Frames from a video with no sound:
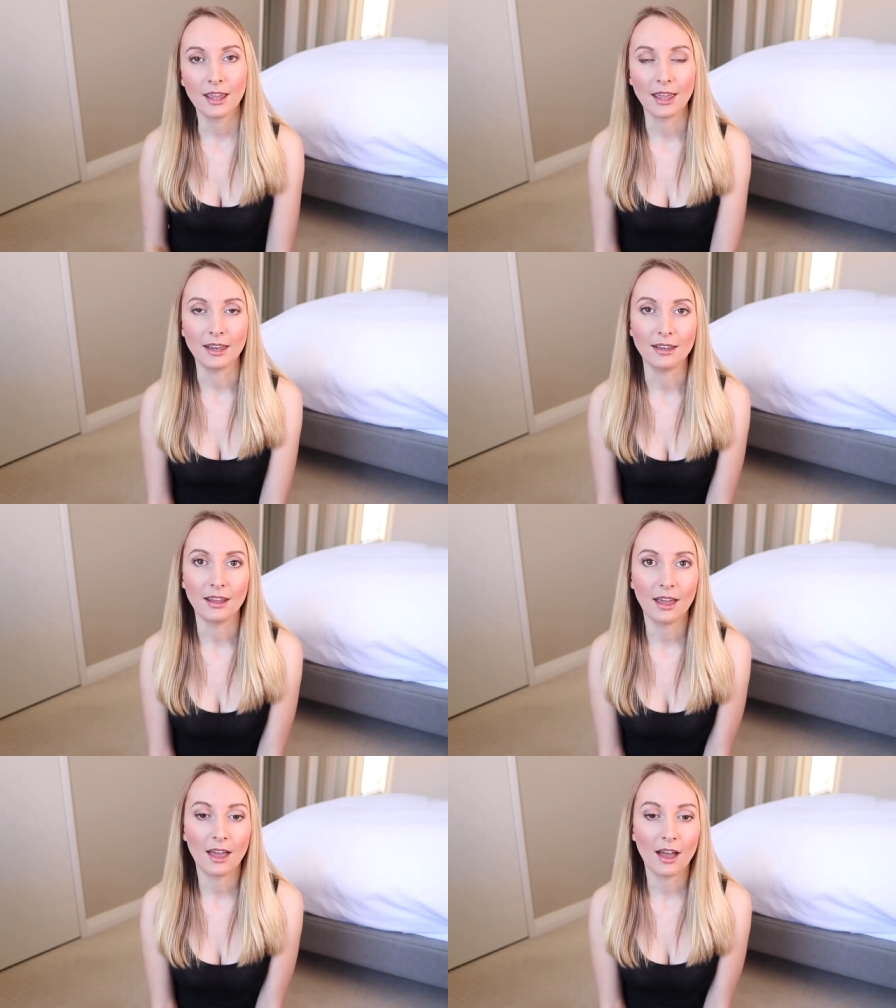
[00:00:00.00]
and
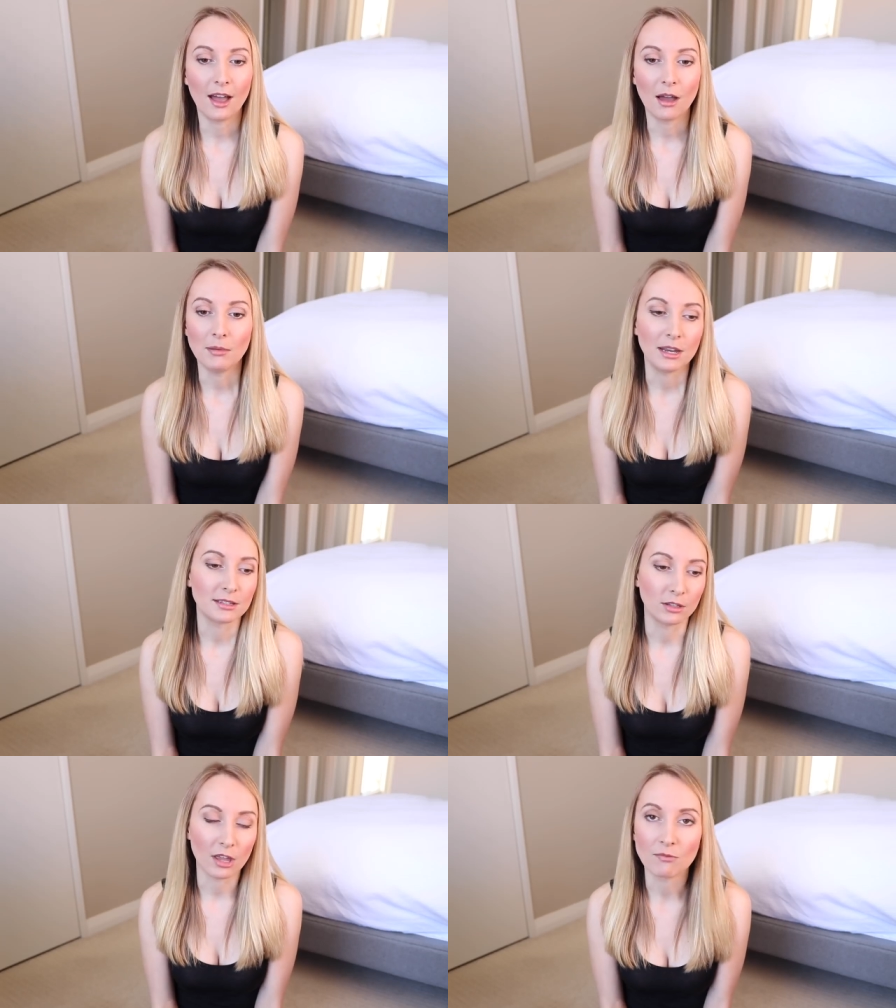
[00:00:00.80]
i mean i
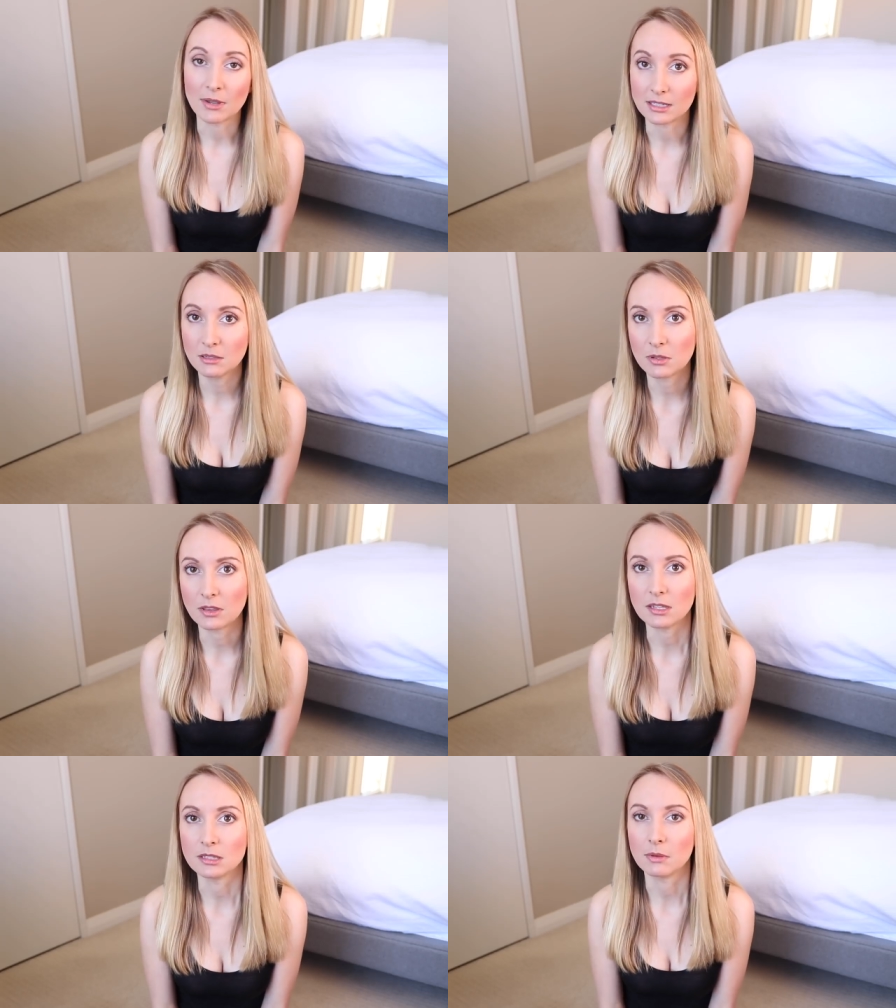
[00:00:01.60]
still have my
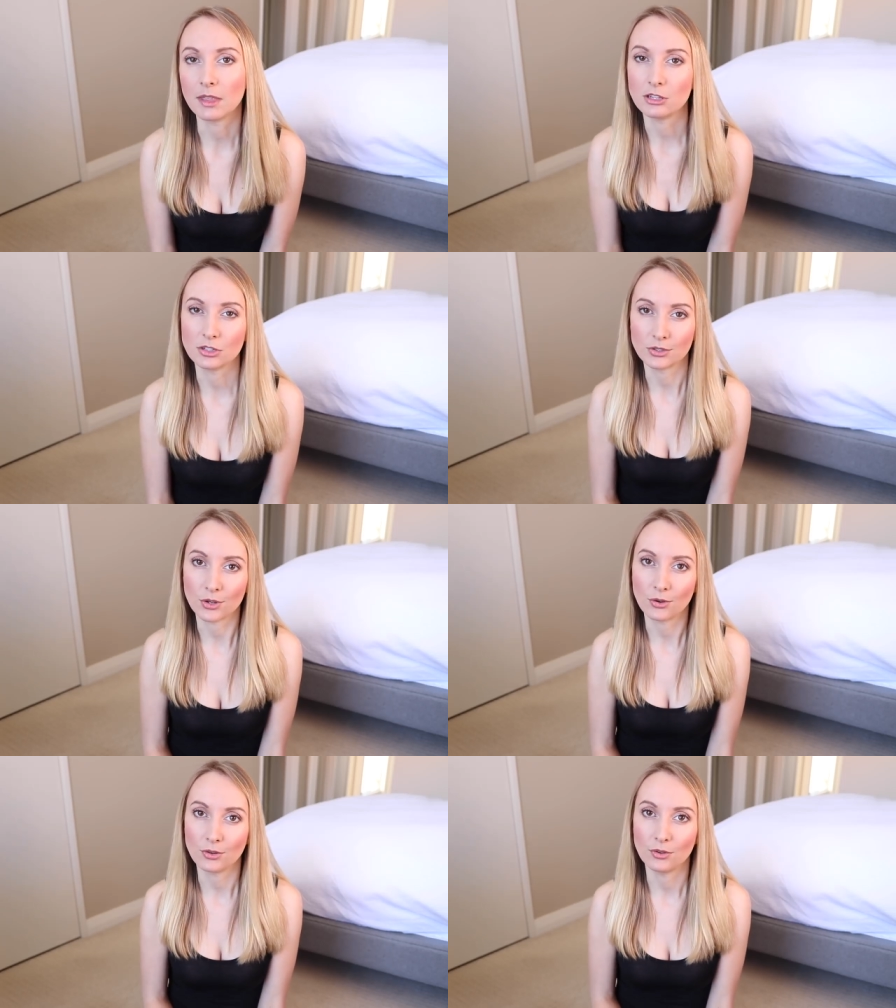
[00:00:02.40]
sympathies but they just
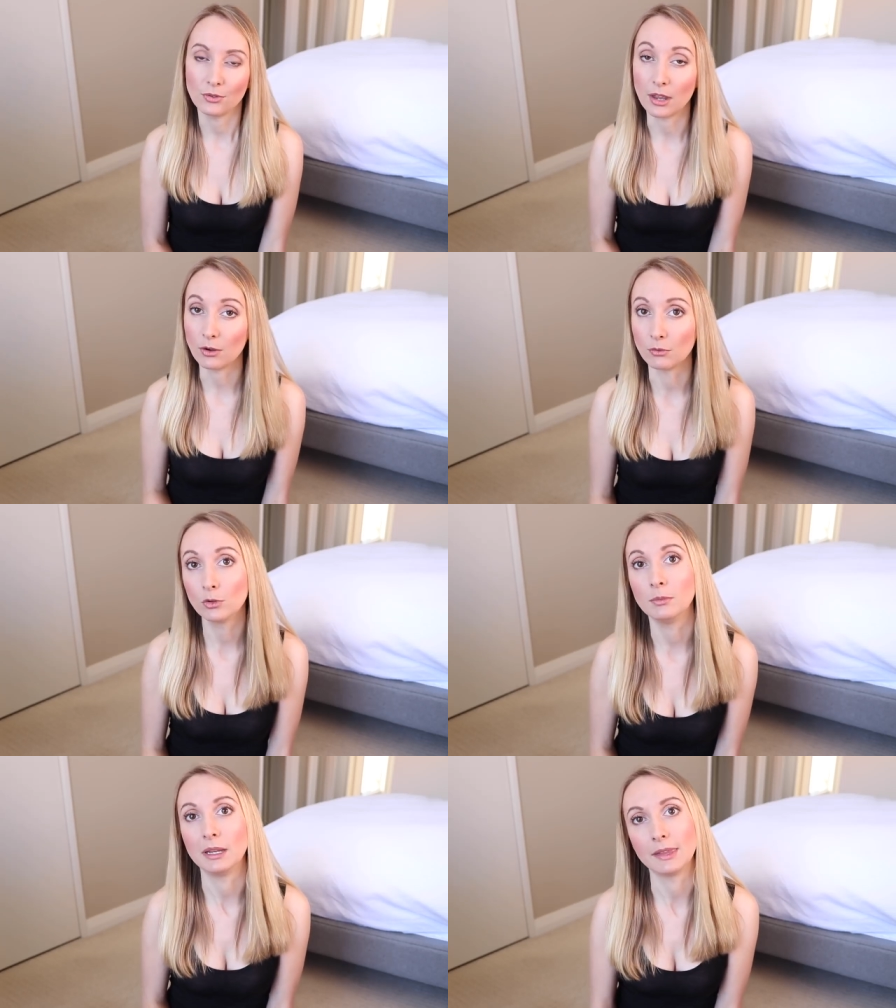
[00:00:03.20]
don't they don't
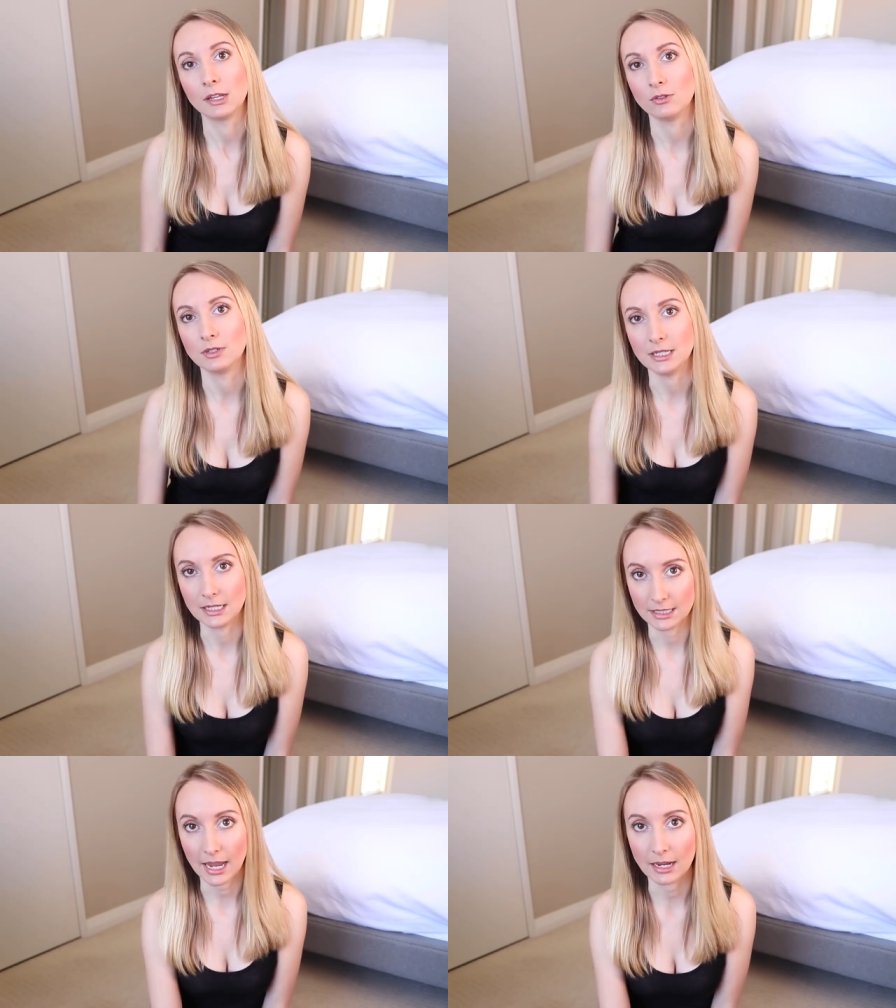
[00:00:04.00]
rule me and they don't
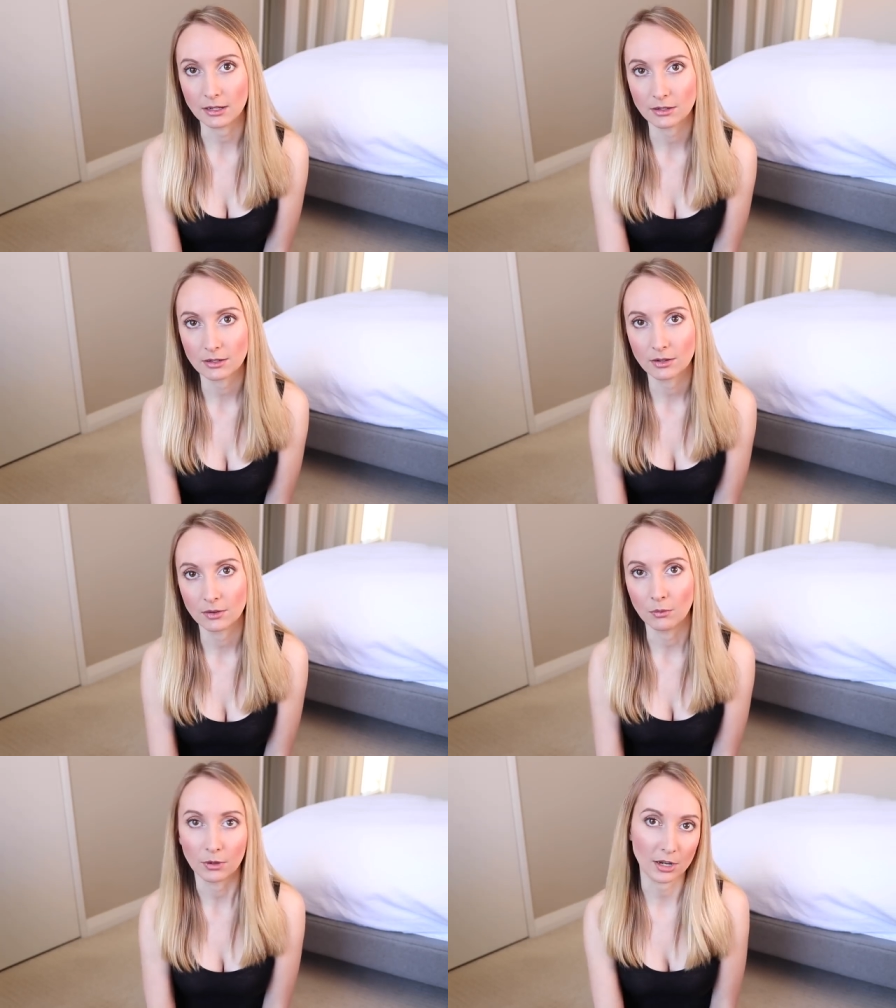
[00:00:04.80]
dictate
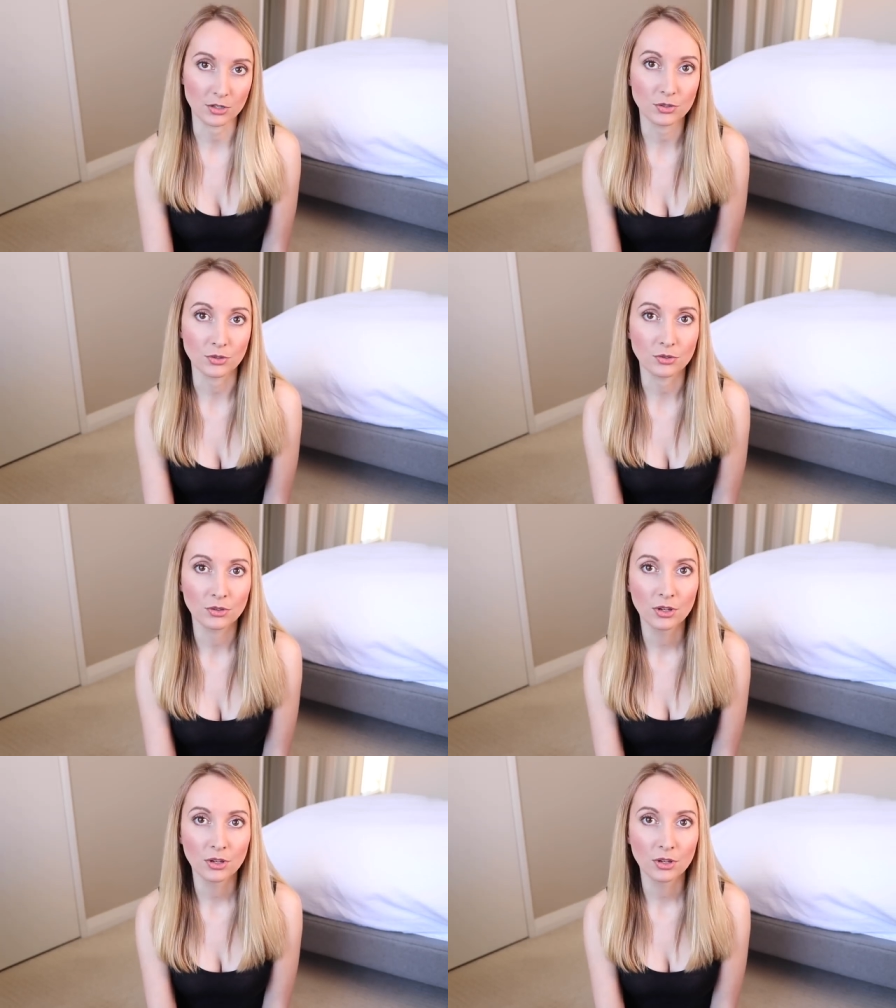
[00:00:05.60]
what i do